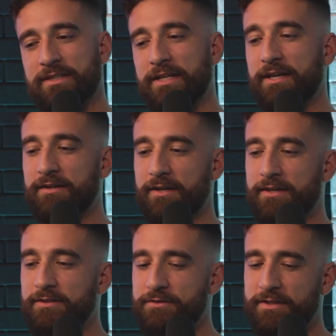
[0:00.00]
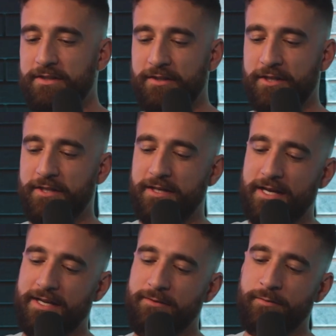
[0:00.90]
Yeah, I thought it was a good night.